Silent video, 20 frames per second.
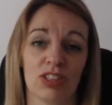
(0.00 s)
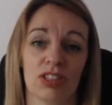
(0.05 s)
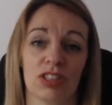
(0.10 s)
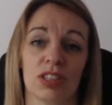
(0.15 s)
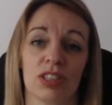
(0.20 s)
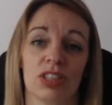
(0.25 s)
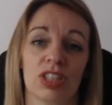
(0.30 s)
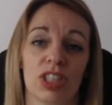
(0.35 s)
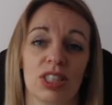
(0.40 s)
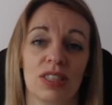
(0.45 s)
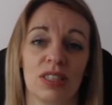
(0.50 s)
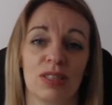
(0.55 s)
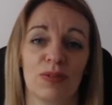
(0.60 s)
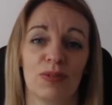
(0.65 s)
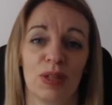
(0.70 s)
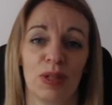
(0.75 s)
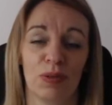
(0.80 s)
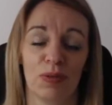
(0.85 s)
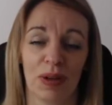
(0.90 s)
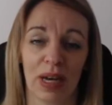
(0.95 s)
structures
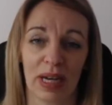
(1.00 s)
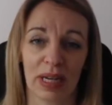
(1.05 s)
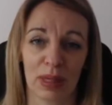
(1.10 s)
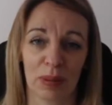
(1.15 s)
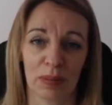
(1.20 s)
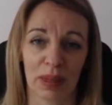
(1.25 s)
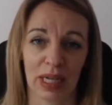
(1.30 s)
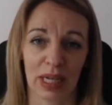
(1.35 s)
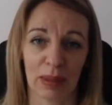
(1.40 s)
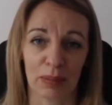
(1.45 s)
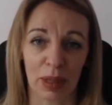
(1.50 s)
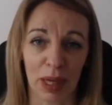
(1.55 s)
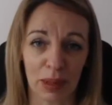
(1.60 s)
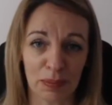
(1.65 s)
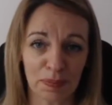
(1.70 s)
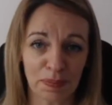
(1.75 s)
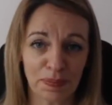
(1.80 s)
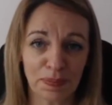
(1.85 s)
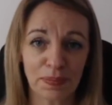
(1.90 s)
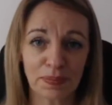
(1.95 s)
for your Flat Kumihimo.